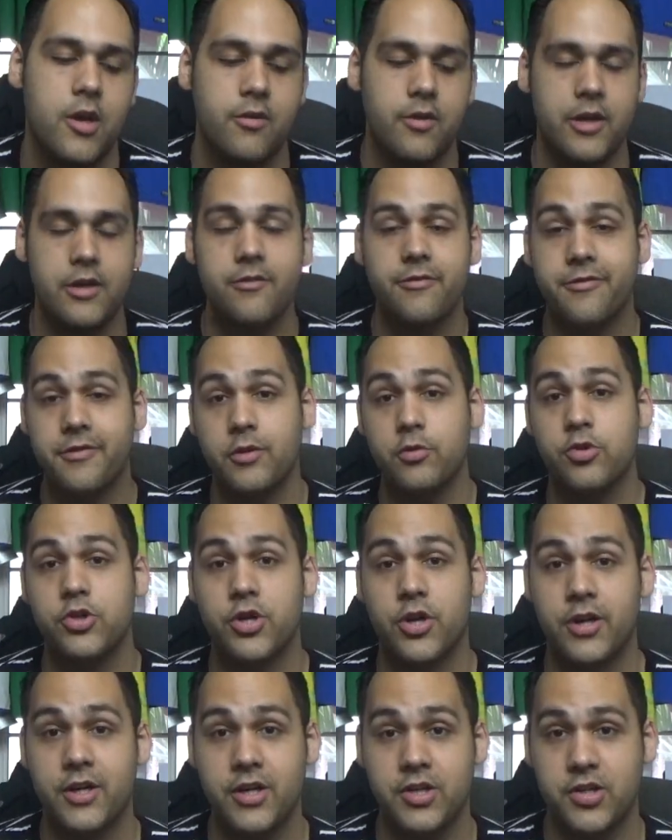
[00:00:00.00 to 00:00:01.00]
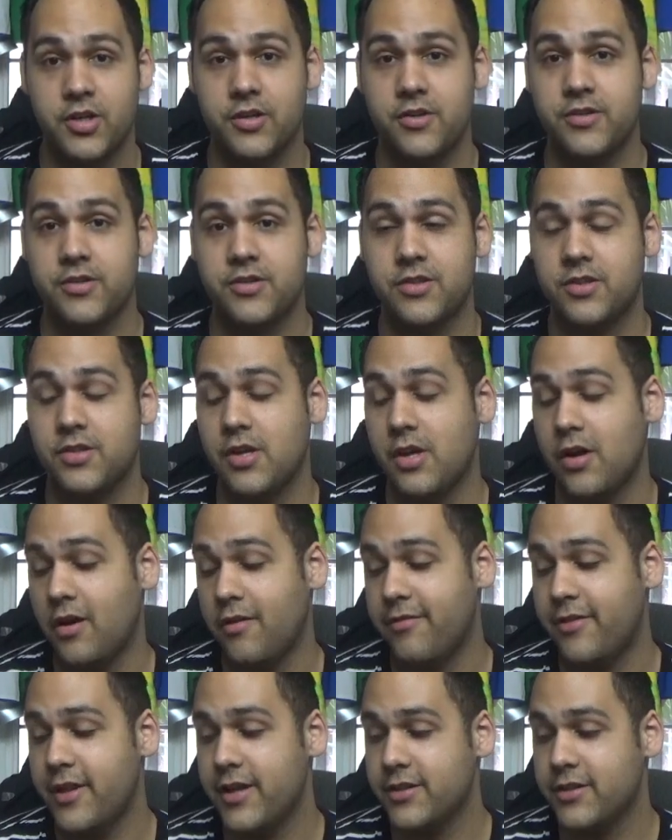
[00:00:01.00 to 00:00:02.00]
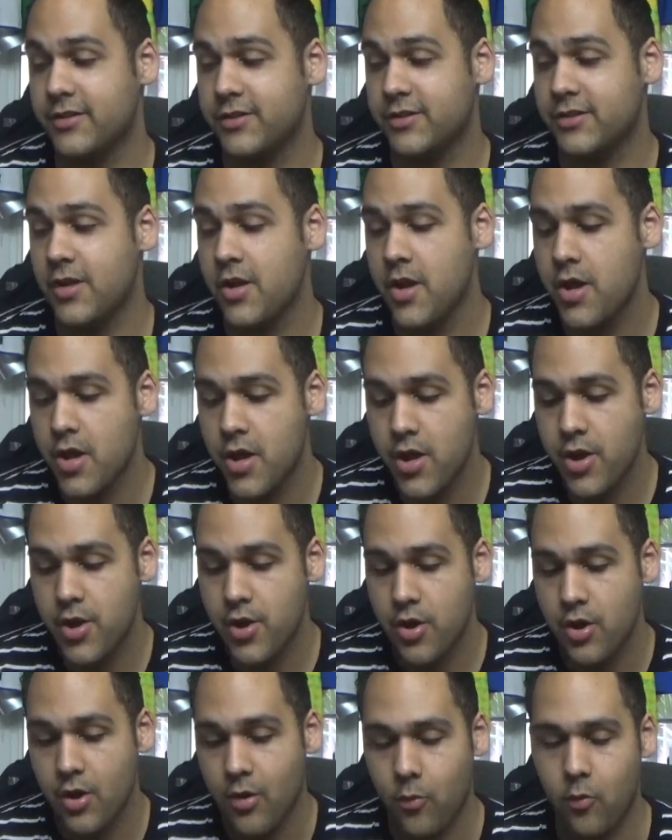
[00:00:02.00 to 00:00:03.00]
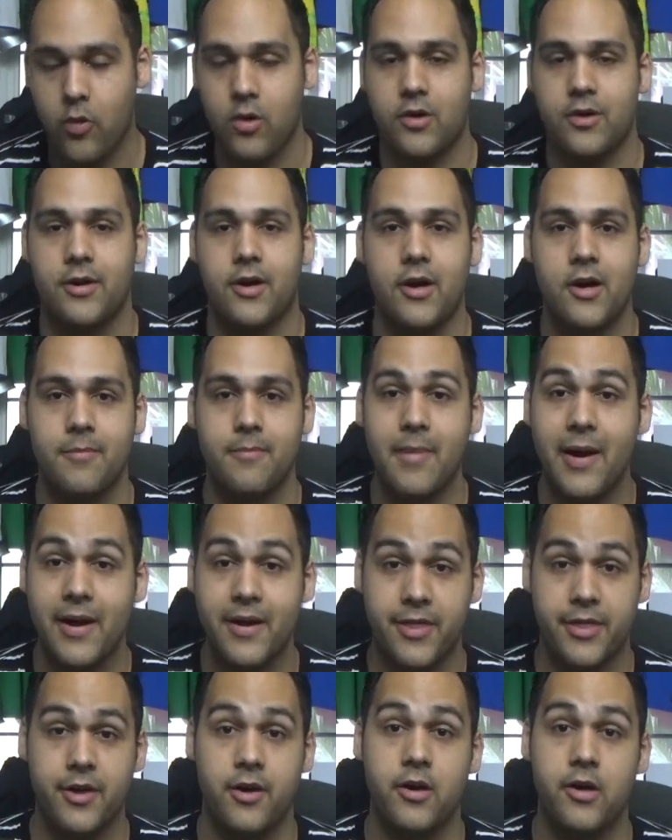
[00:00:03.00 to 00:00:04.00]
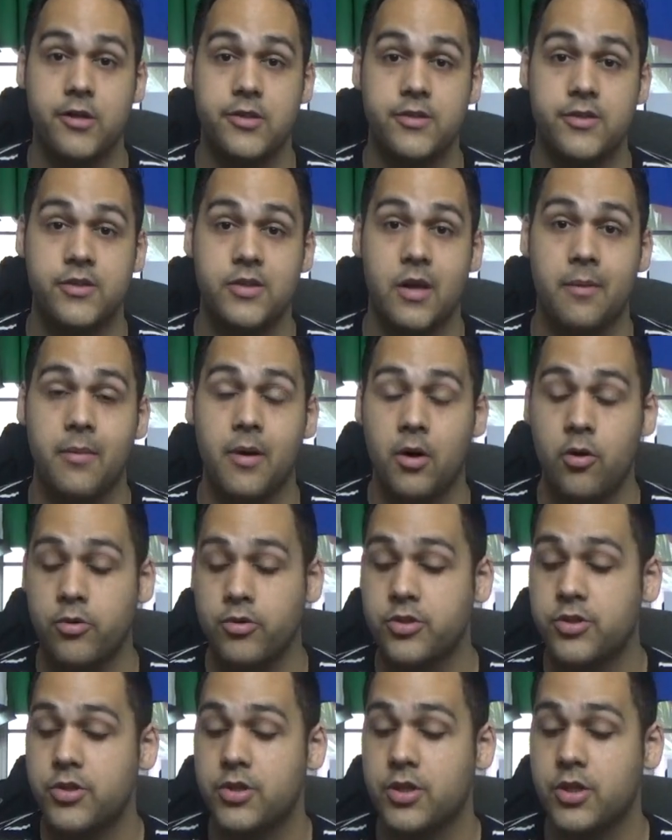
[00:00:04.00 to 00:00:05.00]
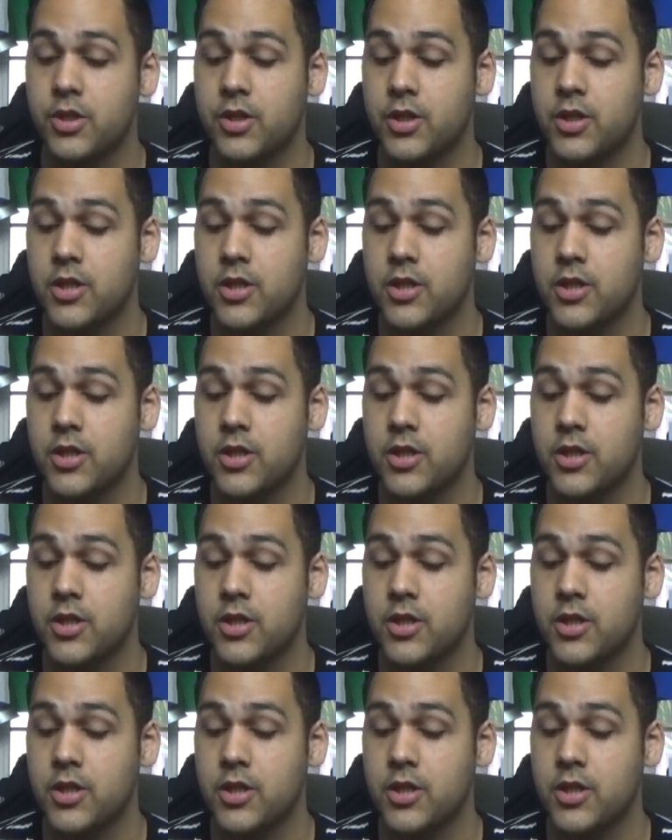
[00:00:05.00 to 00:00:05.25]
in future editions of this what are my thoughts about